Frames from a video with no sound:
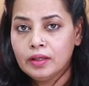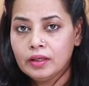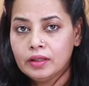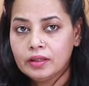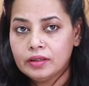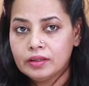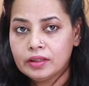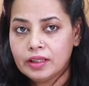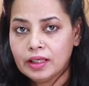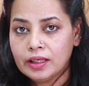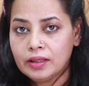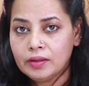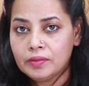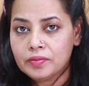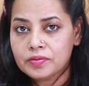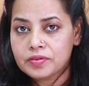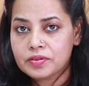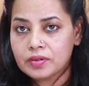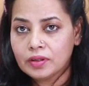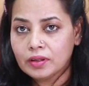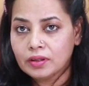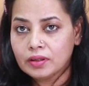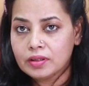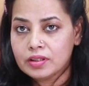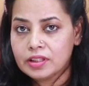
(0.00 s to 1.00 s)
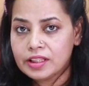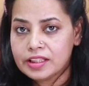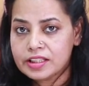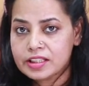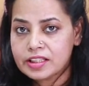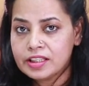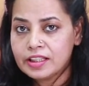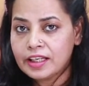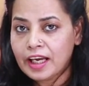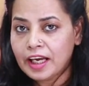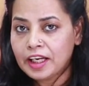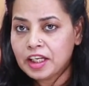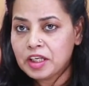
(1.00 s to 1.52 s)
The
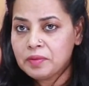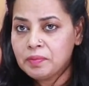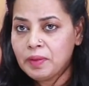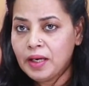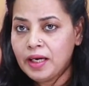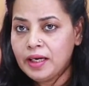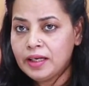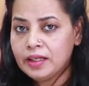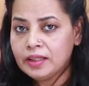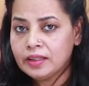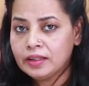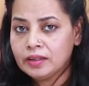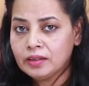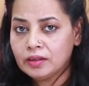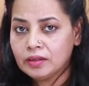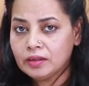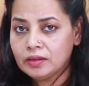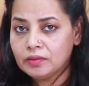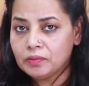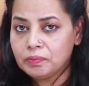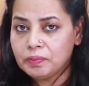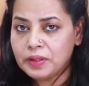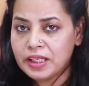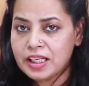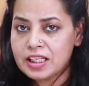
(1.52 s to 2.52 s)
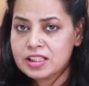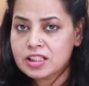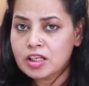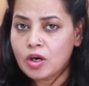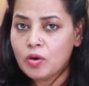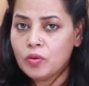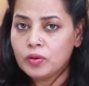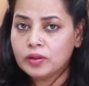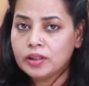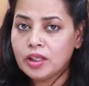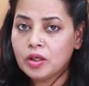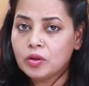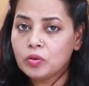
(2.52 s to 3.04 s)
listing agreement brings
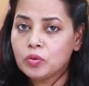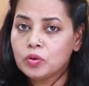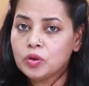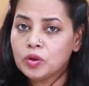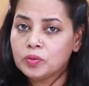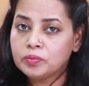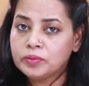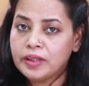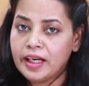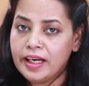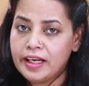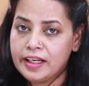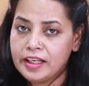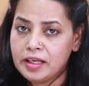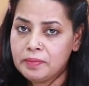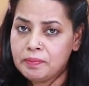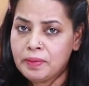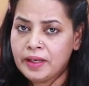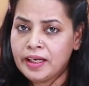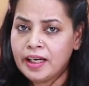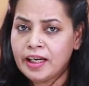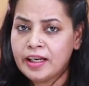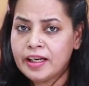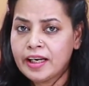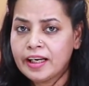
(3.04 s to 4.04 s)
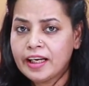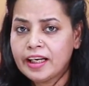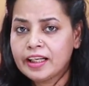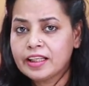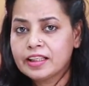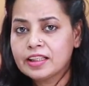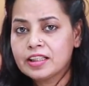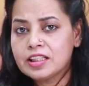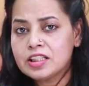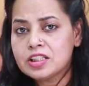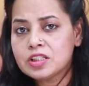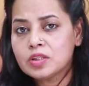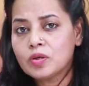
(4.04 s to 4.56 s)
out the role of the independent
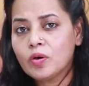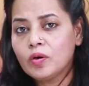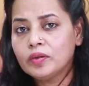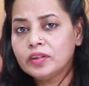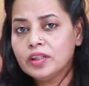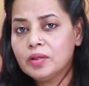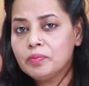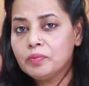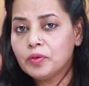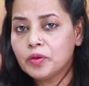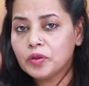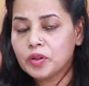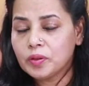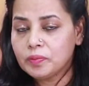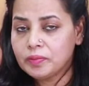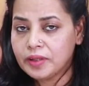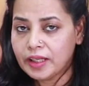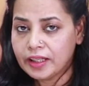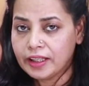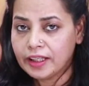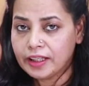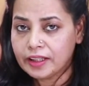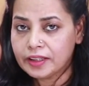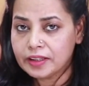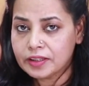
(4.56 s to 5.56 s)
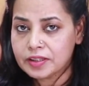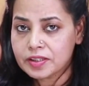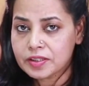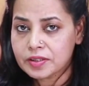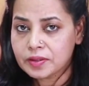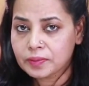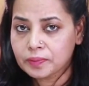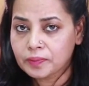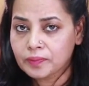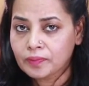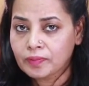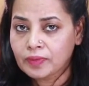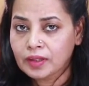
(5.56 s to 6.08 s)
directors on the board of directors,
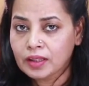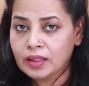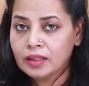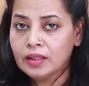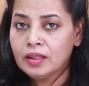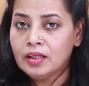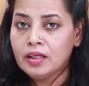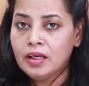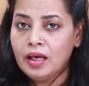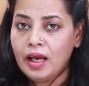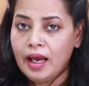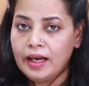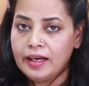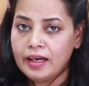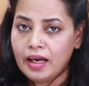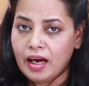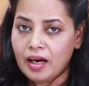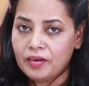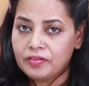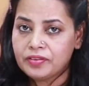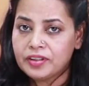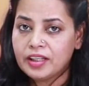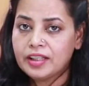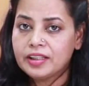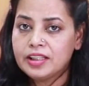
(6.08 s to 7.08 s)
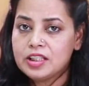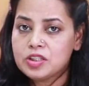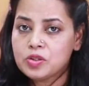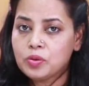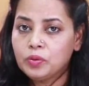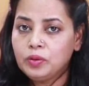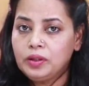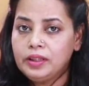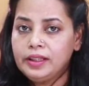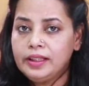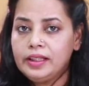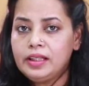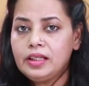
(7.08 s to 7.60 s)
and after this
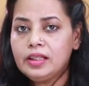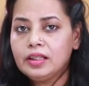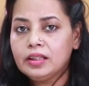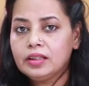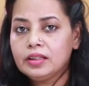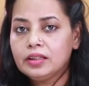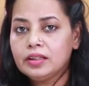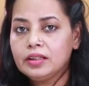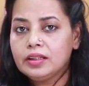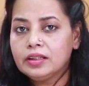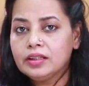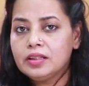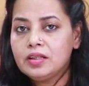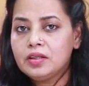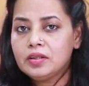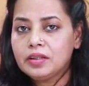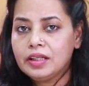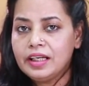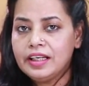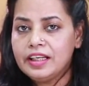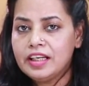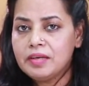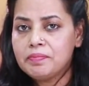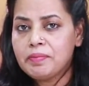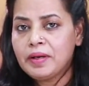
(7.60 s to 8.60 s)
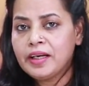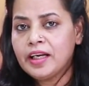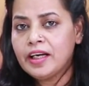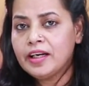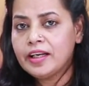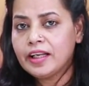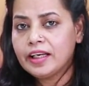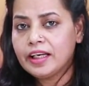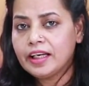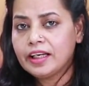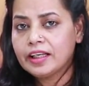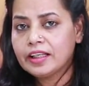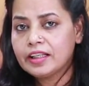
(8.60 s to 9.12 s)
only the independent
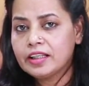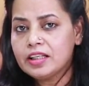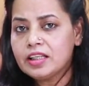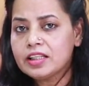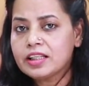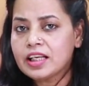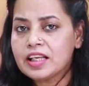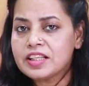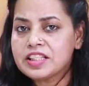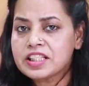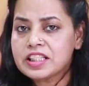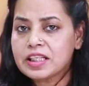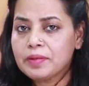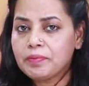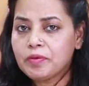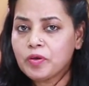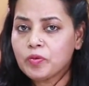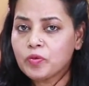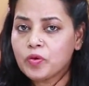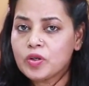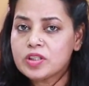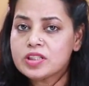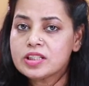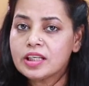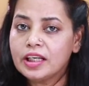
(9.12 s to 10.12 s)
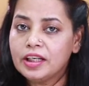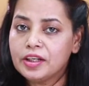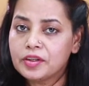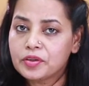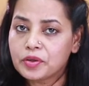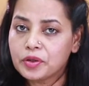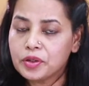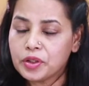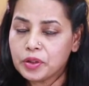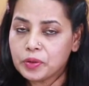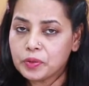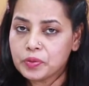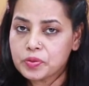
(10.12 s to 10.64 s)
director concept was
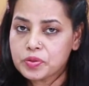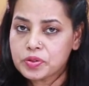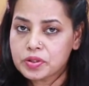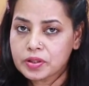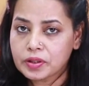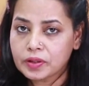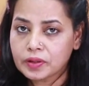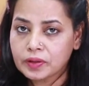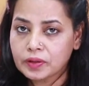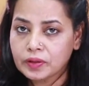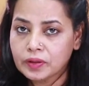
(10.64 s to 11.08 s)
introduced.